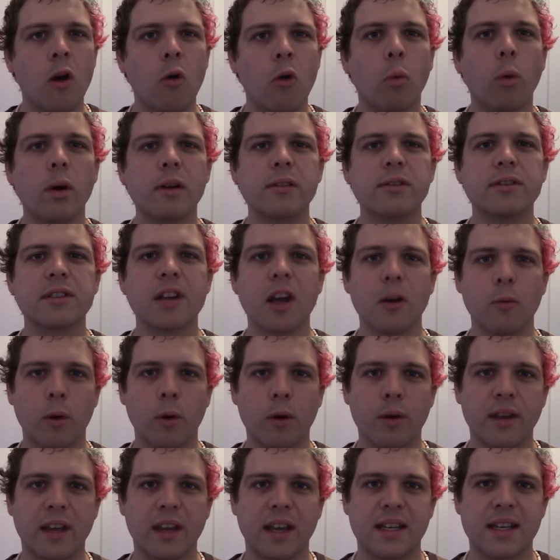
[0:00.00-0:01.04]
Whilst I
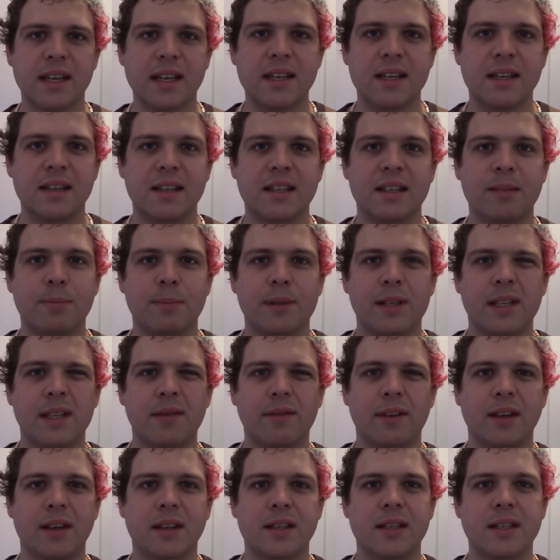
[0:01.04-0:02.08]
won't get into the
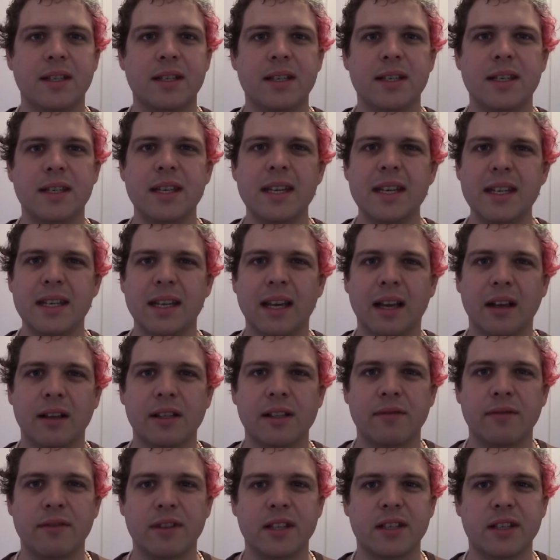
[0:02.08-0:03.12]
specific details
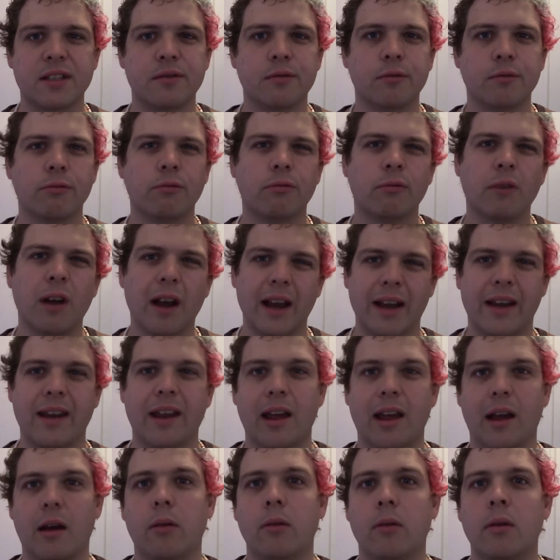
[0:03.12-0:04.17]
of this right
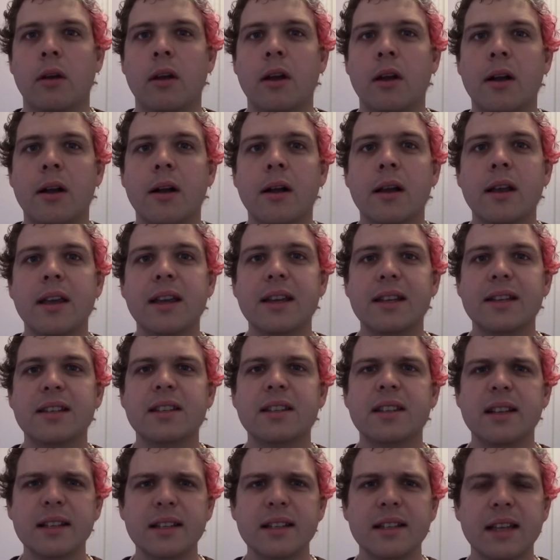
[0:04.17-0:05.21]
now, it
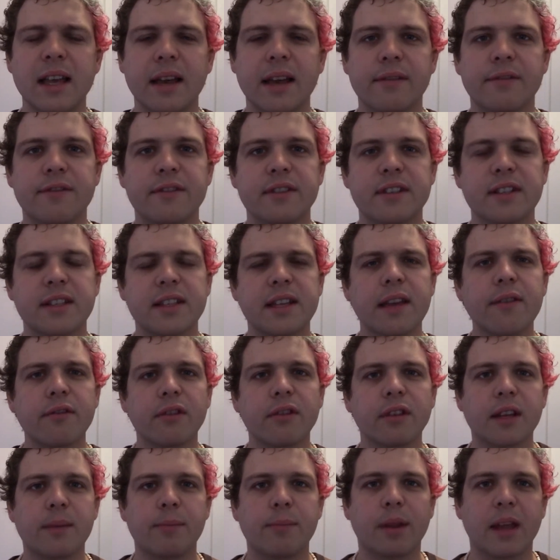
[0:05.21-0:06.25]
does have
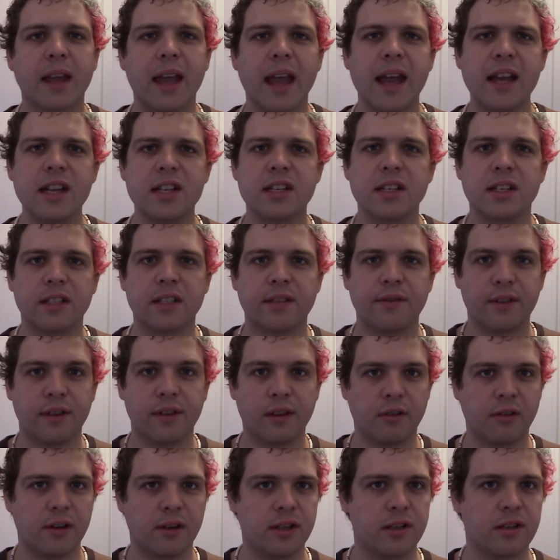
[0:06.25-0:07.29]
several implications for the
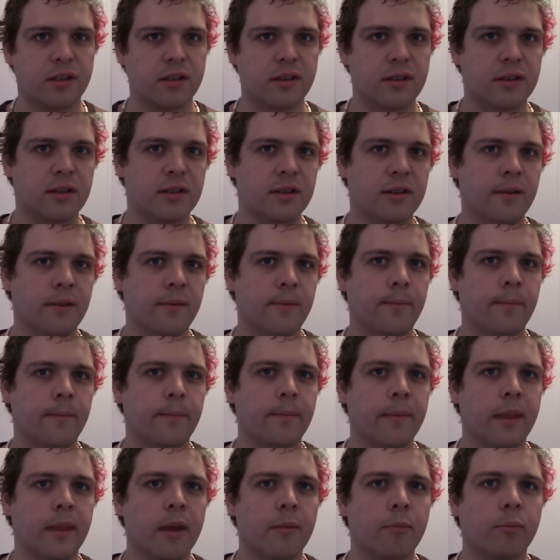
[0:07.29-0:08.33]
creatures.
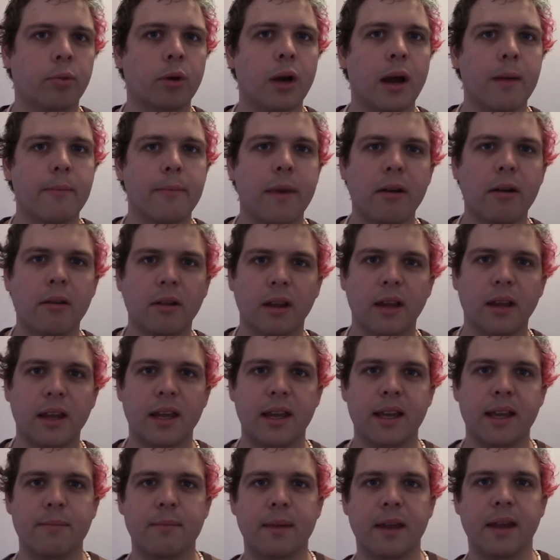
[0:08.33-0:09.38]

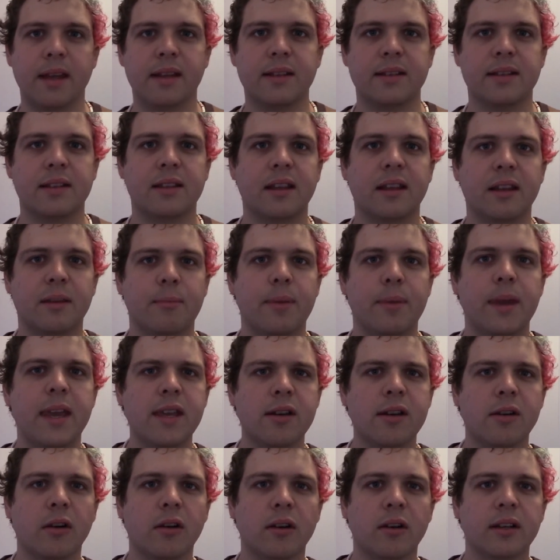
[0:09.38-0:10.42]
Primarily, it means that a
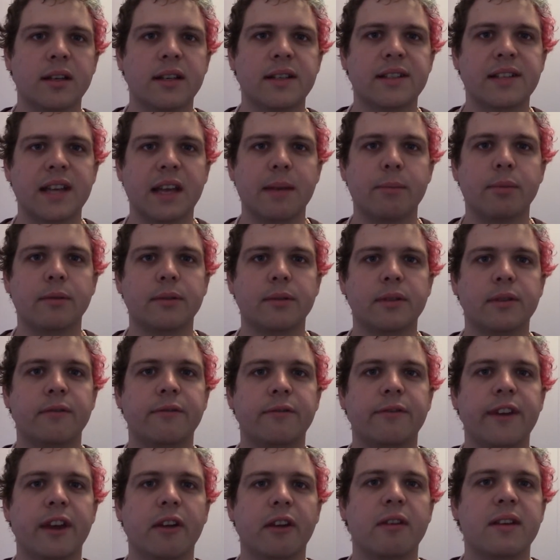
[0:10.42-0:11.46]
peacock is able to
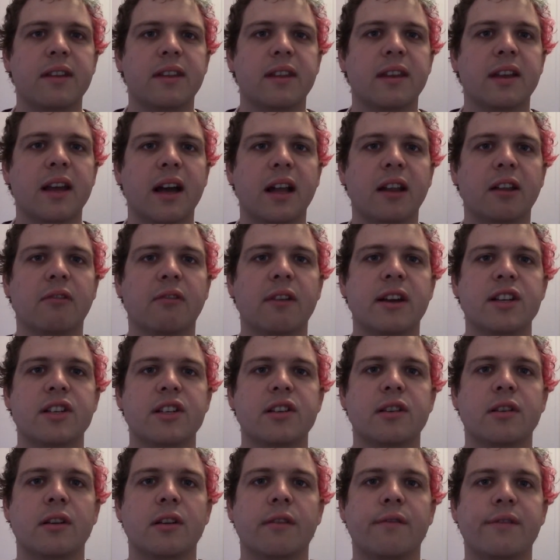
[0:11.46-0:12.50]
vary the
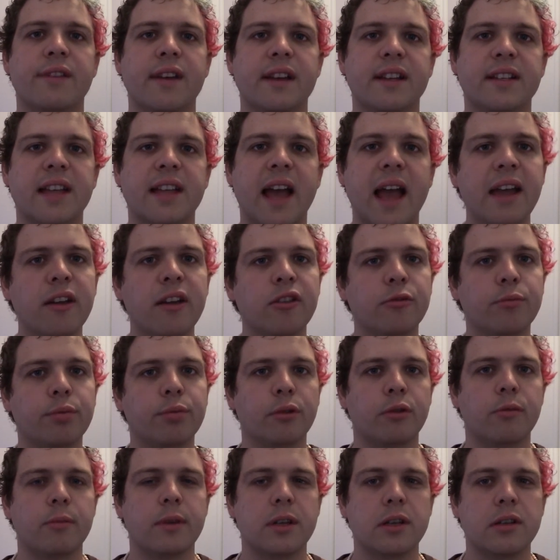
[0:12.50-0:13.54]
coloration of their tail
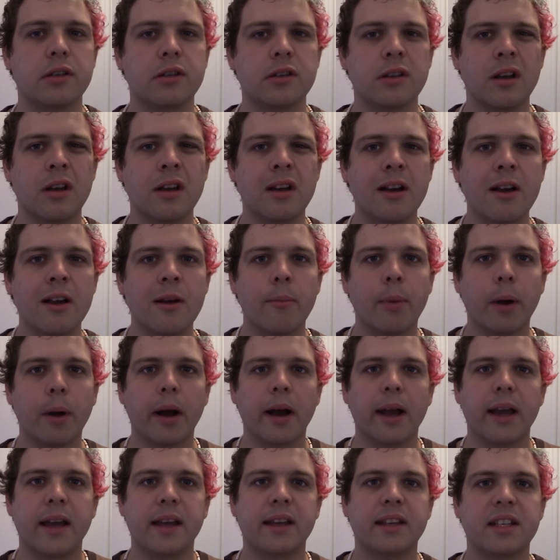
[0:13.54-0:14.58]
plumage
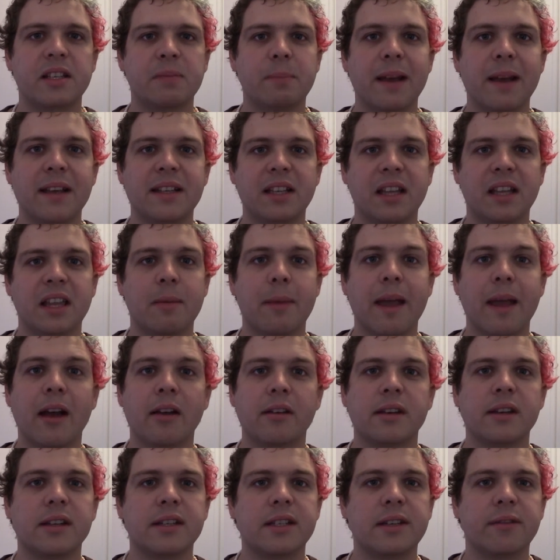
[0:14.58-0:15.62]
by spacing them
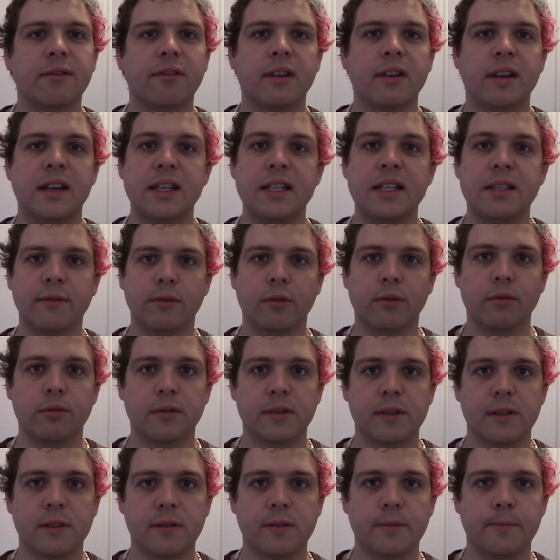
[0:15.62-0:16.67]
out at different
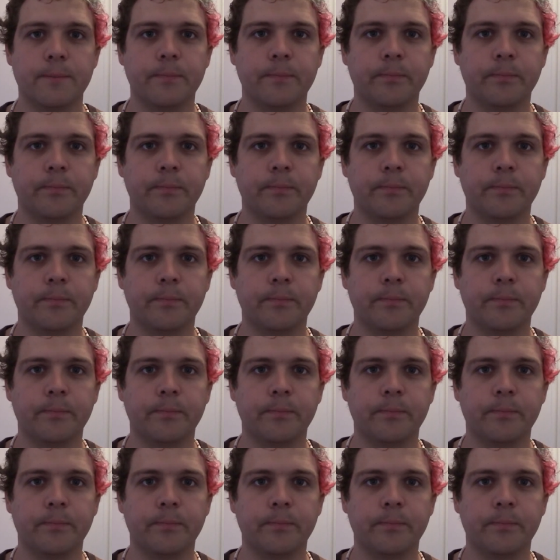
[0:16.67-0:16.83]
intervals.